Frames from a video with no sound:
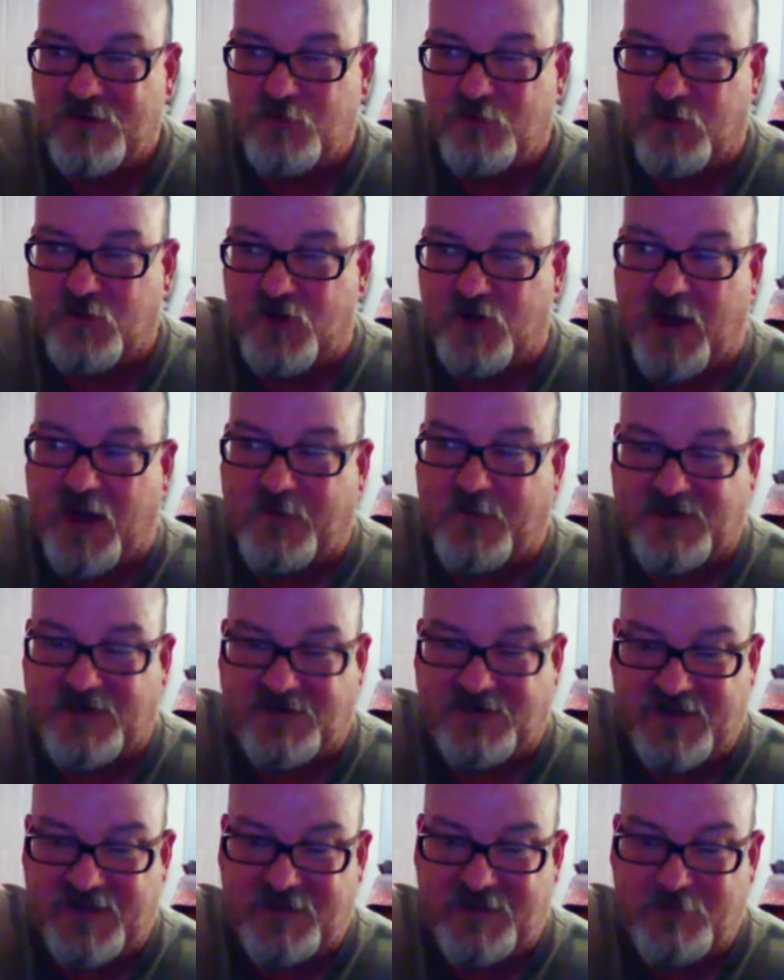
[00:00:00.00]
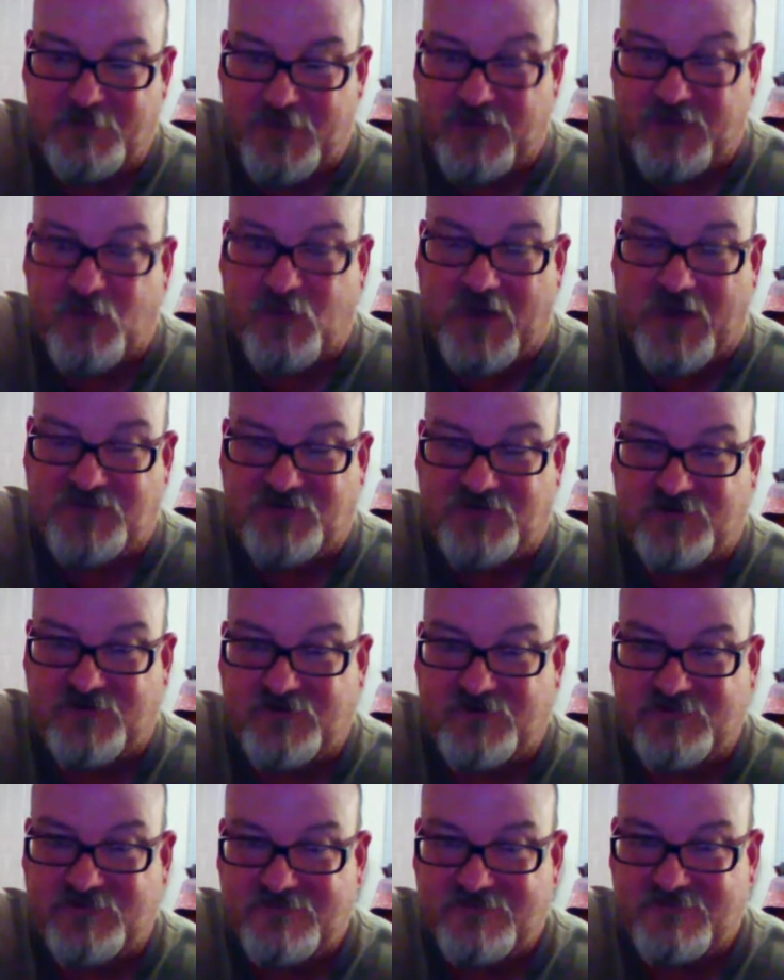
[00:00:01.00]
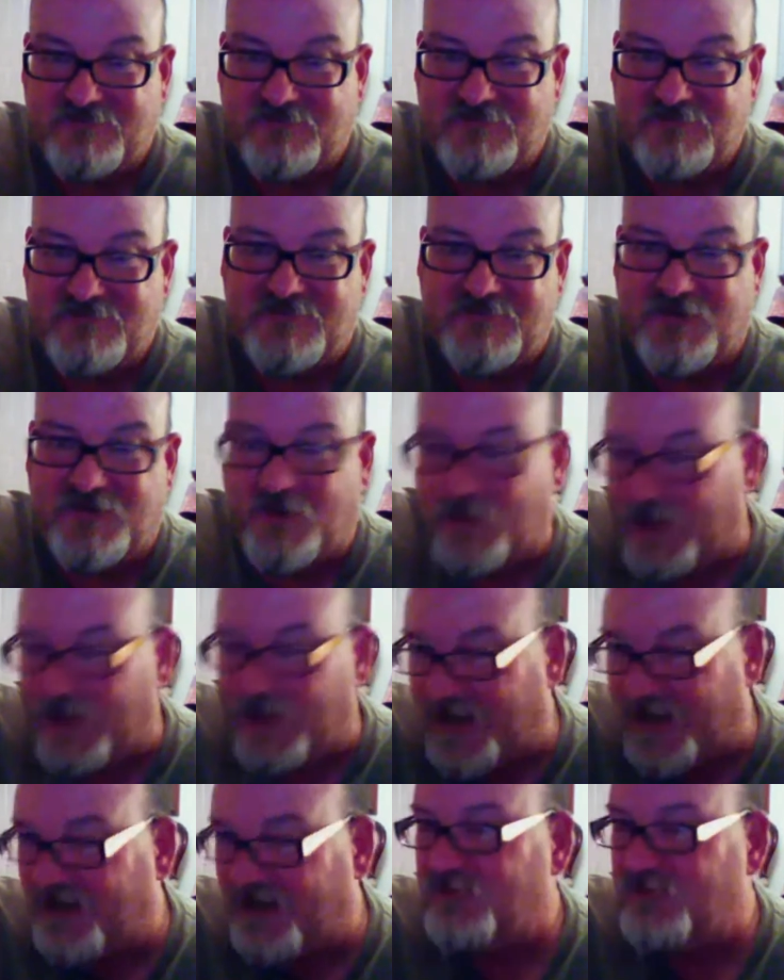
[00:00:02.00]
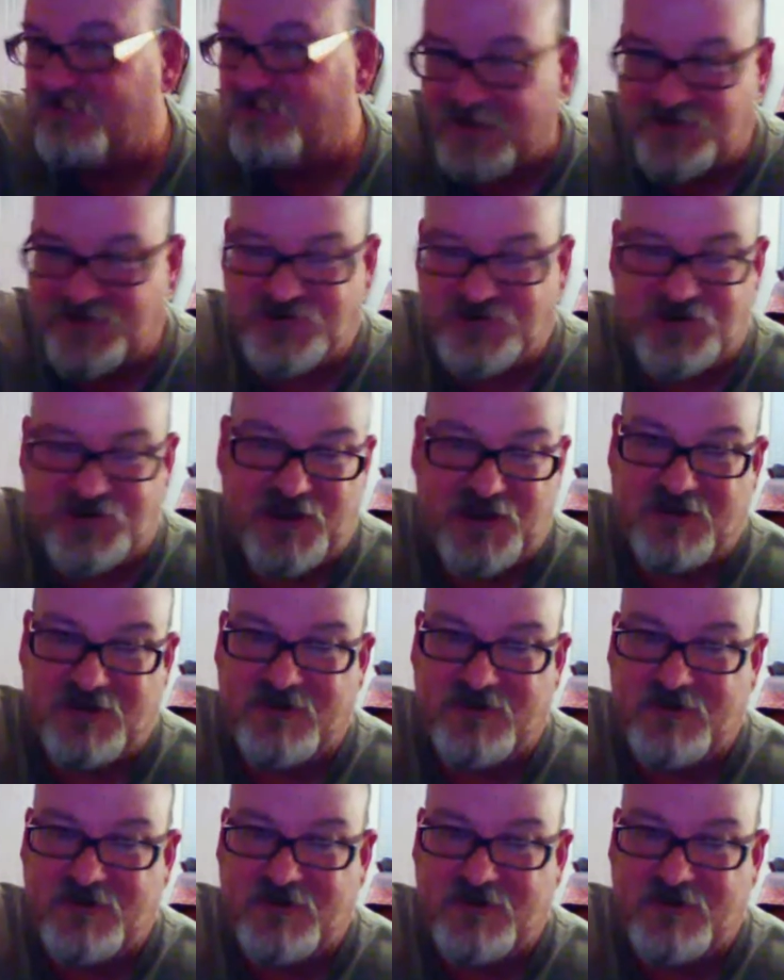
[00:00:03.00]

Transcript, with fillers: predominantly Midwestern, Ohio, Michigan,